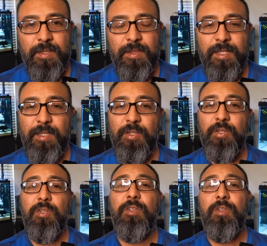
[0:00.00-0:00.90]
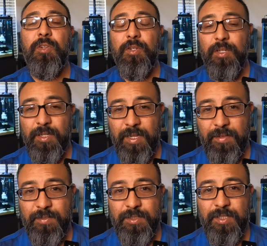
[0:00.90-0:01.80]
then you could
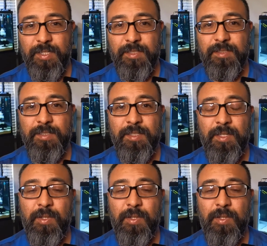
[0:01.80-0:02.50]
have a chance